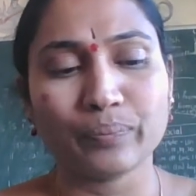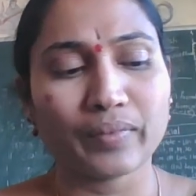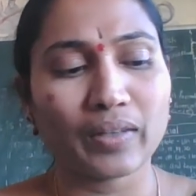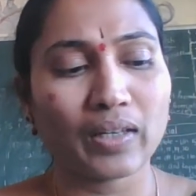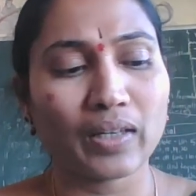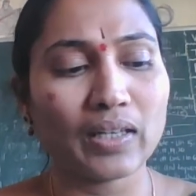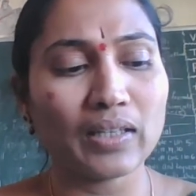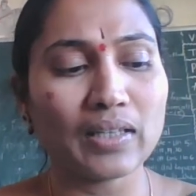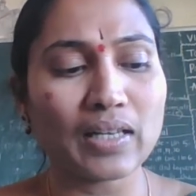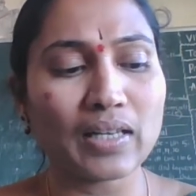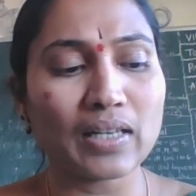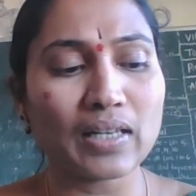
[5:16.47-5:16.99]

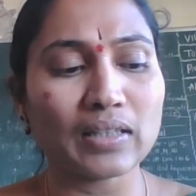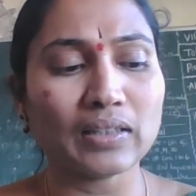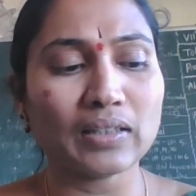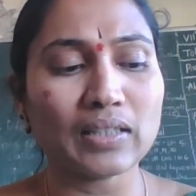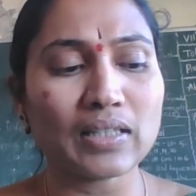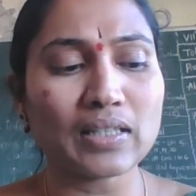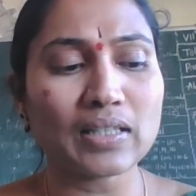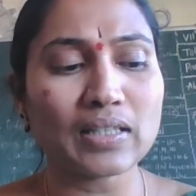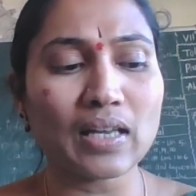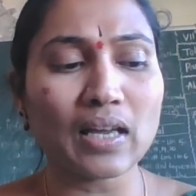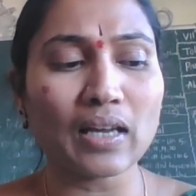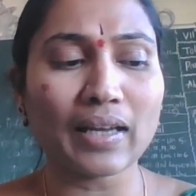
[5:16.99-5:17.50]
It
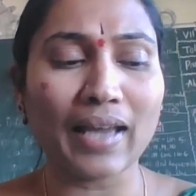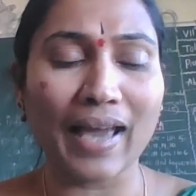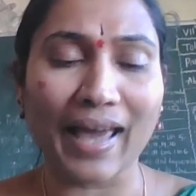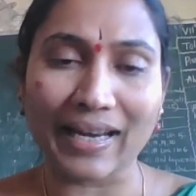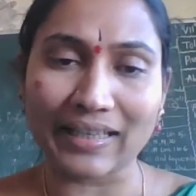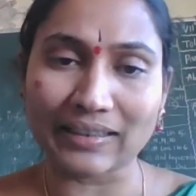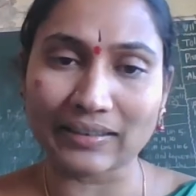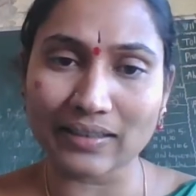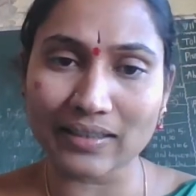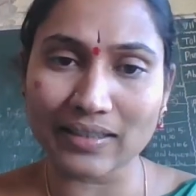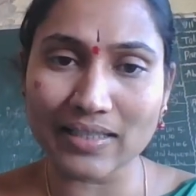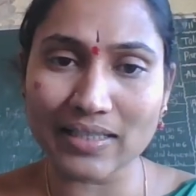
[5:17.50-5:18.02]
is a
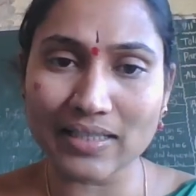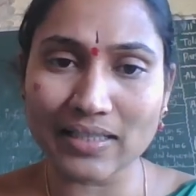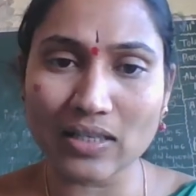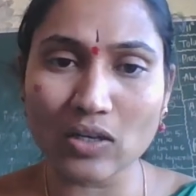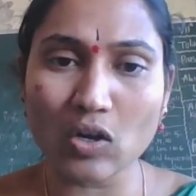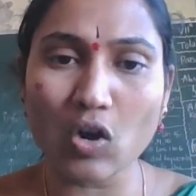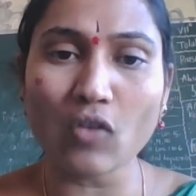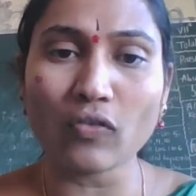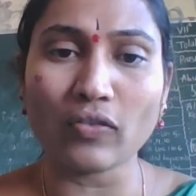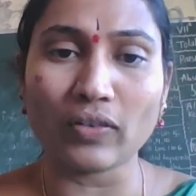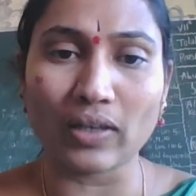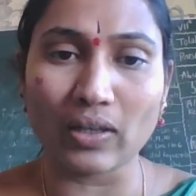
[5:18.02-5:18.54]
characteristic
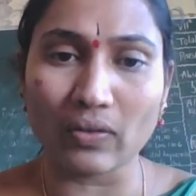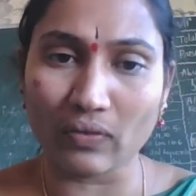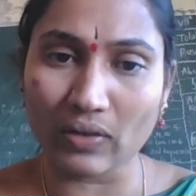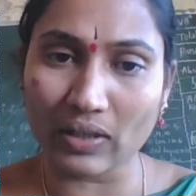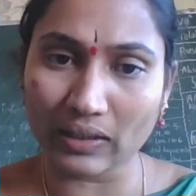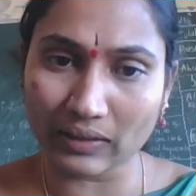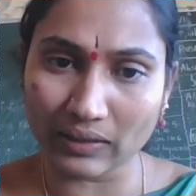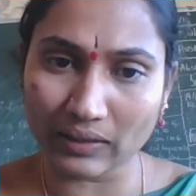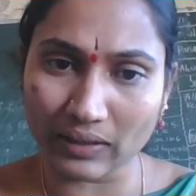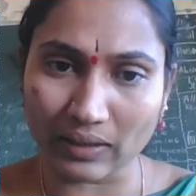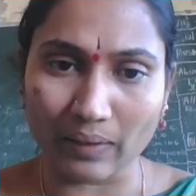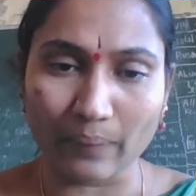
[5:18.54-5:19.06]
of living
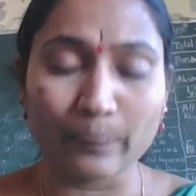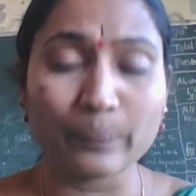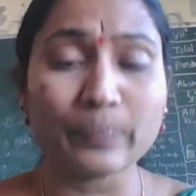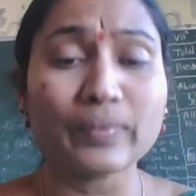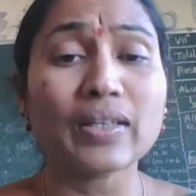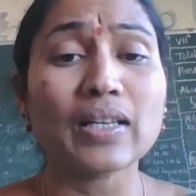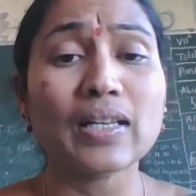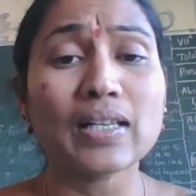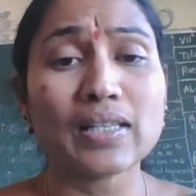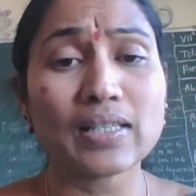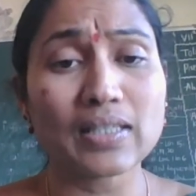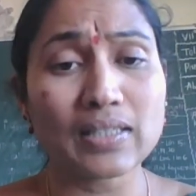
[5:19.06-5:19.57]
thing.
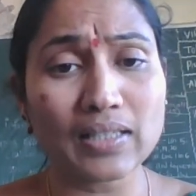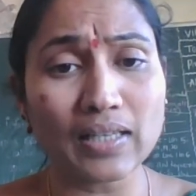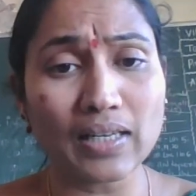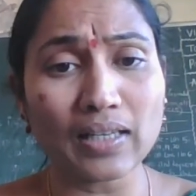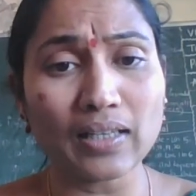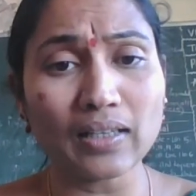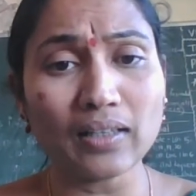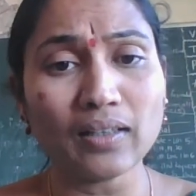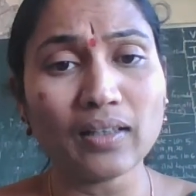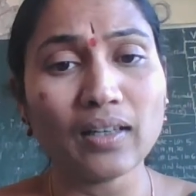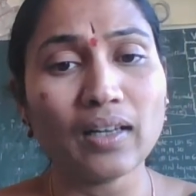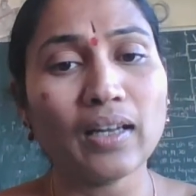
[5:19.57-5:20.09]
Still,
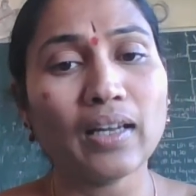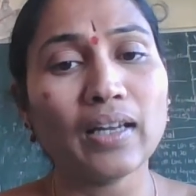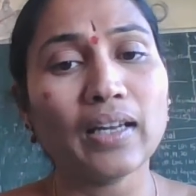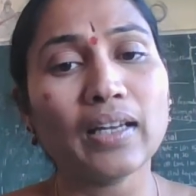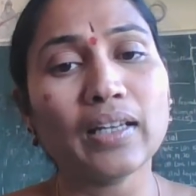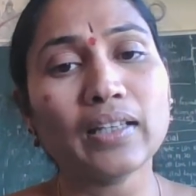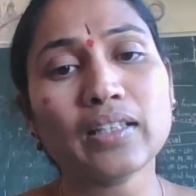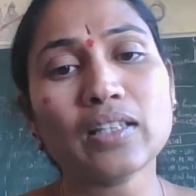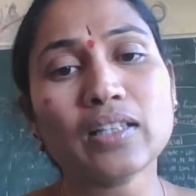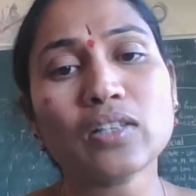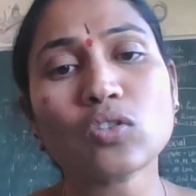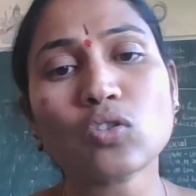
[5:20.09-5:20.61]

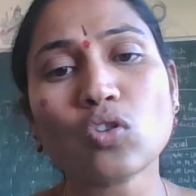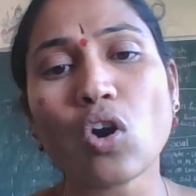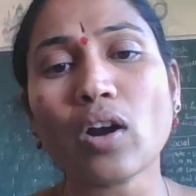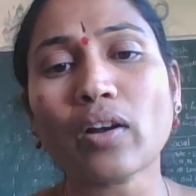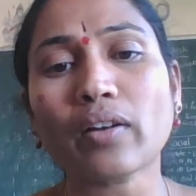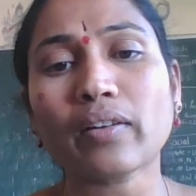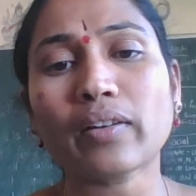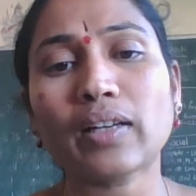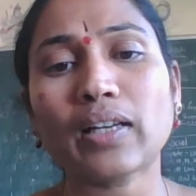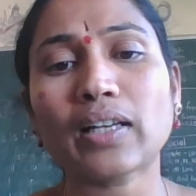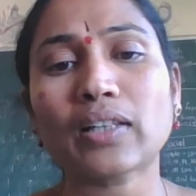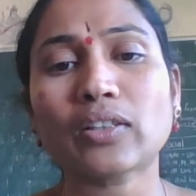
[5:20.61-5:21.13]
it is not
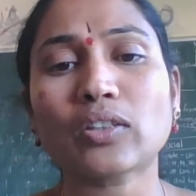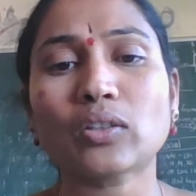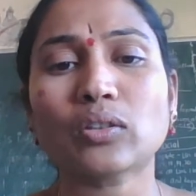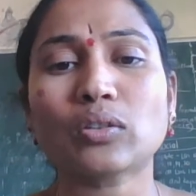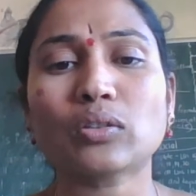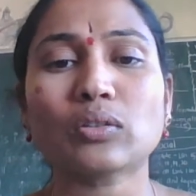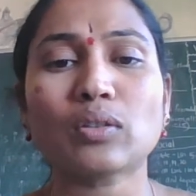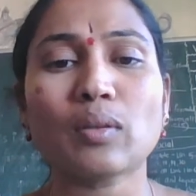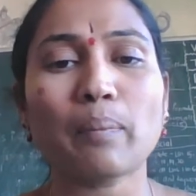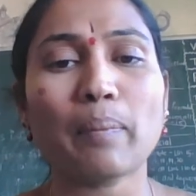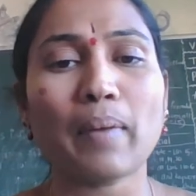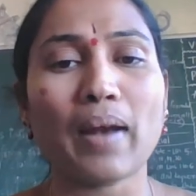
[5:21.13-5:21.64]
related to
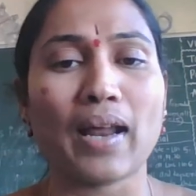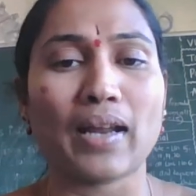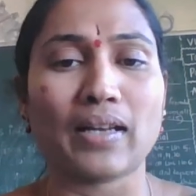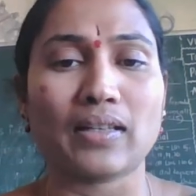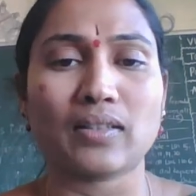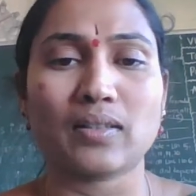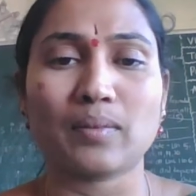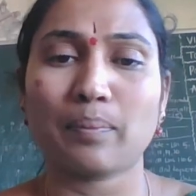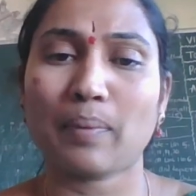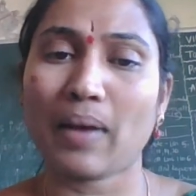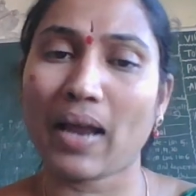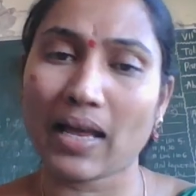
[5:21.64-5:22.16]
the plants.
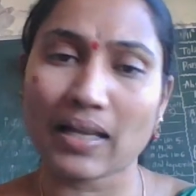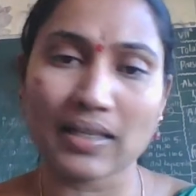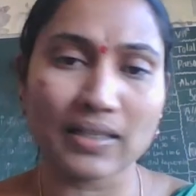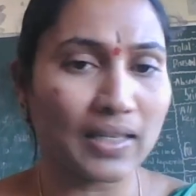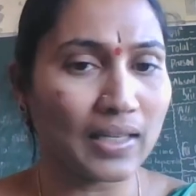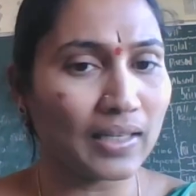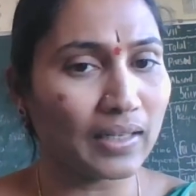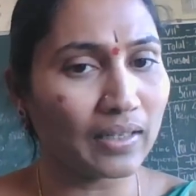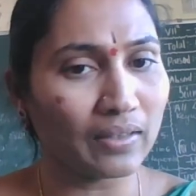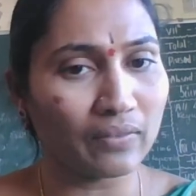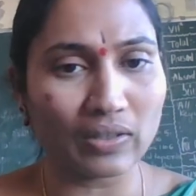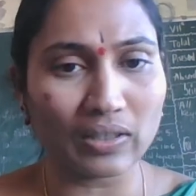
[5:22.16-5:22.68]
Plants are
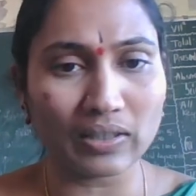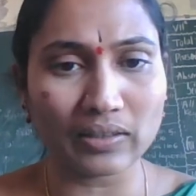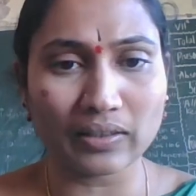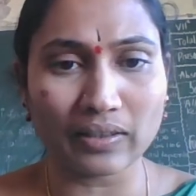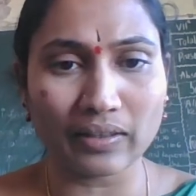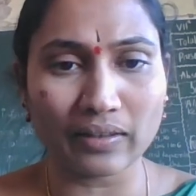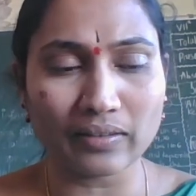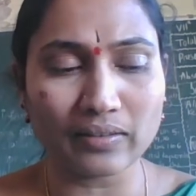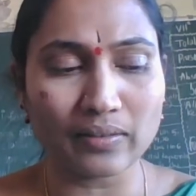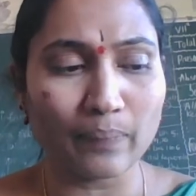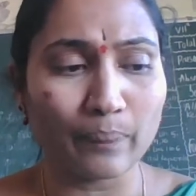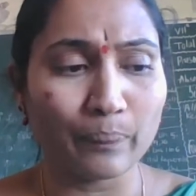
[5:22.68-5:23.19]
living
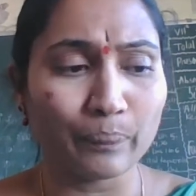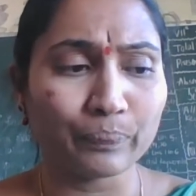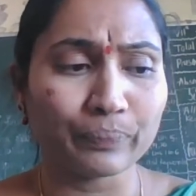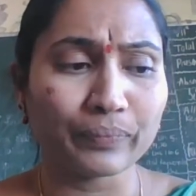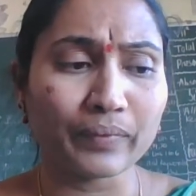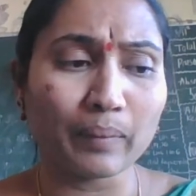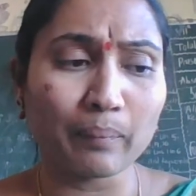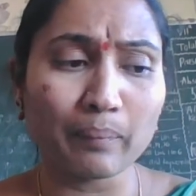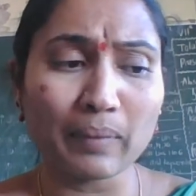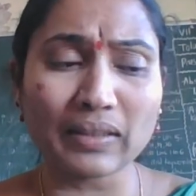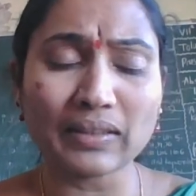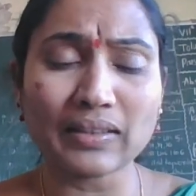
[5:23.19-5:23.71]
things.
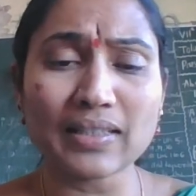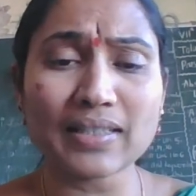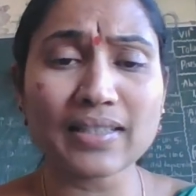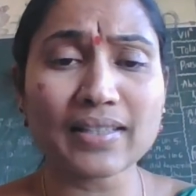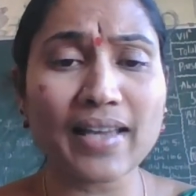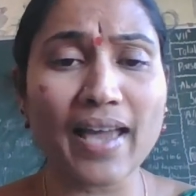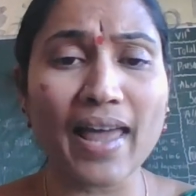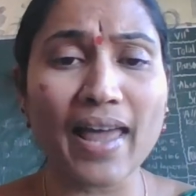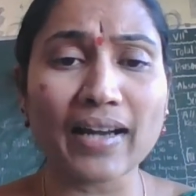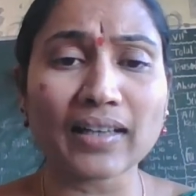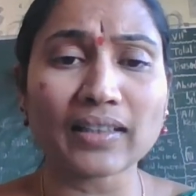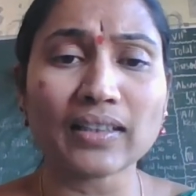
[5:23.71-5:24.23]
But this
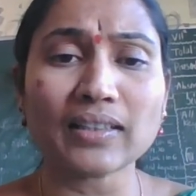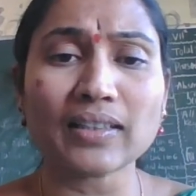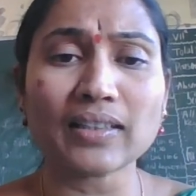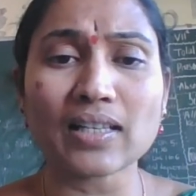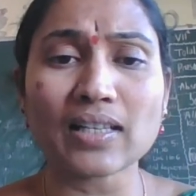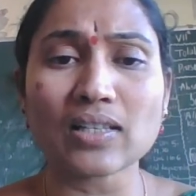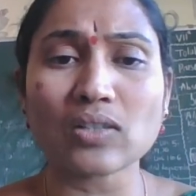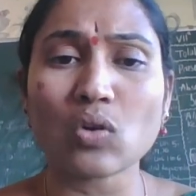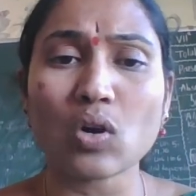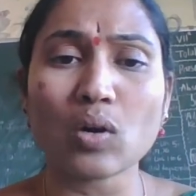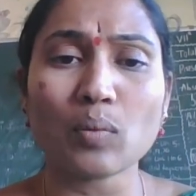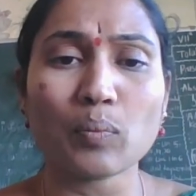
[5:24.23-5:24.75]
character does
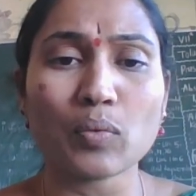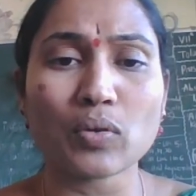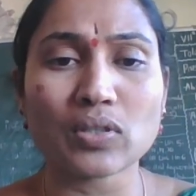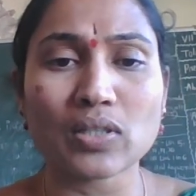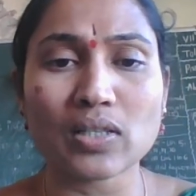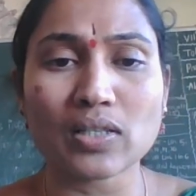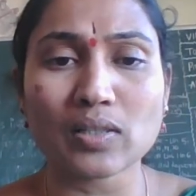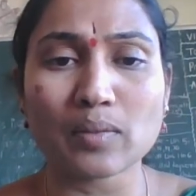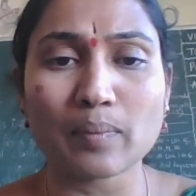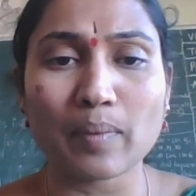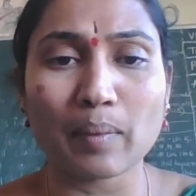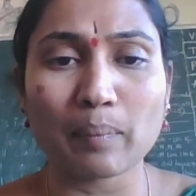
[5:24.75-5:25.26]
not
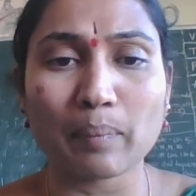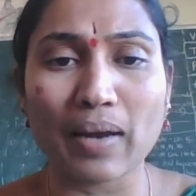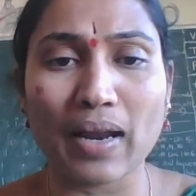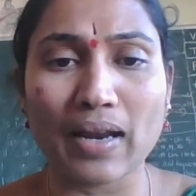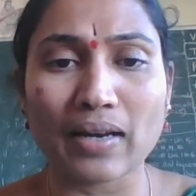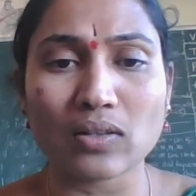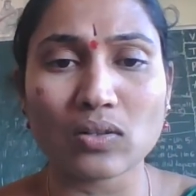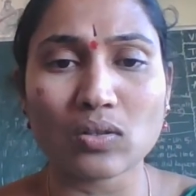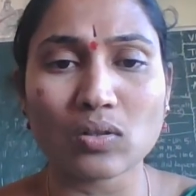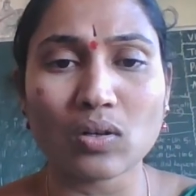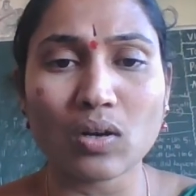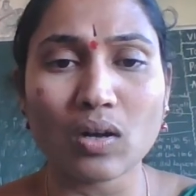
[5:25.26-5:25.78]
possessed by
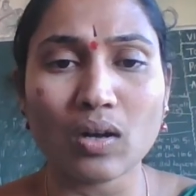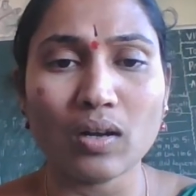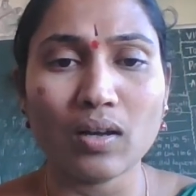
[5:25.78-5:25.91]
plants, no?